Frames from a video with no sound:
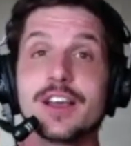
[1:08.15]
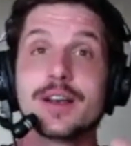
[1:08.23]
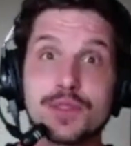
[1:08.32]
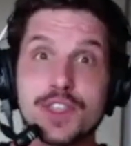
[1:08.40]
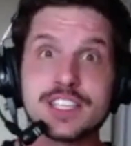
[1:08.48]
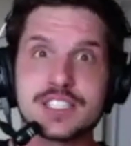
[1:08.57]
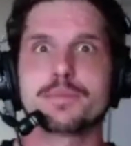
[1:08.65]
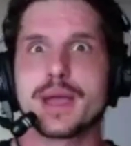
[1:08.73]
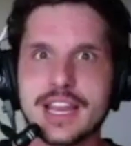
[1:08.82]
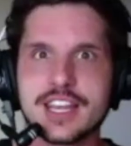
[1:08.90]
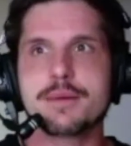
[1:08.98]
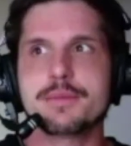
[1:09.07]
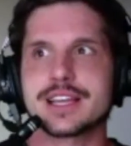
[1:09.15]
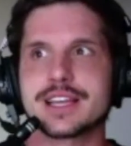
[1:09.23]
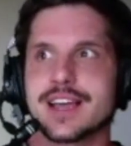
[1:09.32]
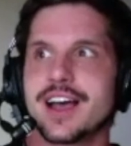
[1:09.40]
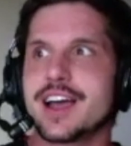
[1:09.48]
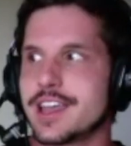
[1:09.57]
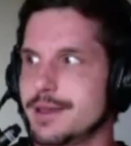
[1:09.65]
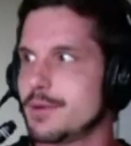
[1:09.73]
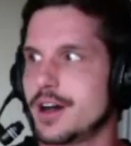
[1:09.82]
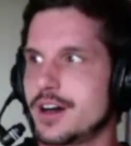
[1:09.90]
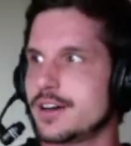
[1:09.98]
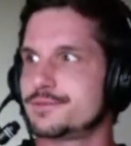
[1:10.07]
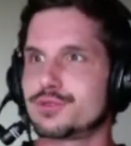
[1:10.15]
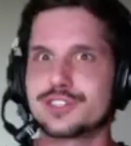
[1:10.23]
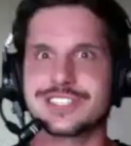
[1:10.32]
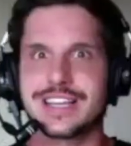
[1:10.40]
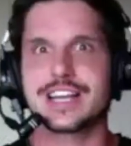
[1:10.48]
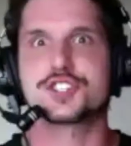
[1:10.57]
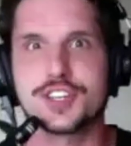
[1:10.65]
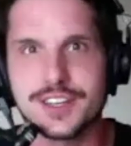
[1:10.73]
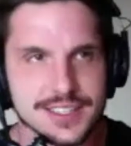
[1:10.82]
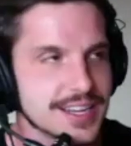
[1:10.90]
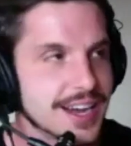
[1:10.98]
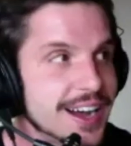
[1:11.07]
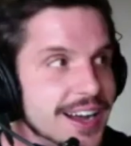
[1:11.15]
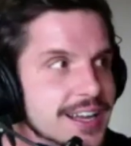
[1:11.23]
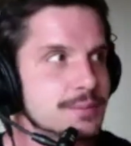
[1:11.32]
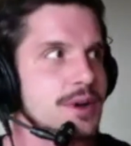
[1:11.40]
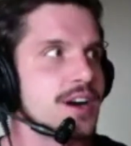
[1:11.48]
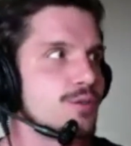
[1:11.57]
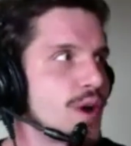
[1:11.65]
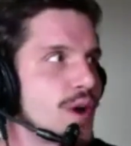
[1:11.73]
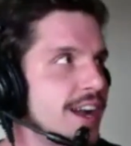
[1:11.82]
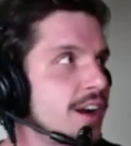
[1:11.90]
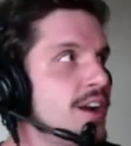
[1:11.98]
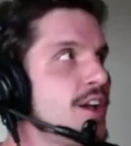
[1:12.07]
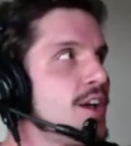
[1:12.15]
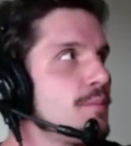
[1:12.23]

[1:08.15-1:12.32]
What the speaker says: this pandemic, a time of recession, a time where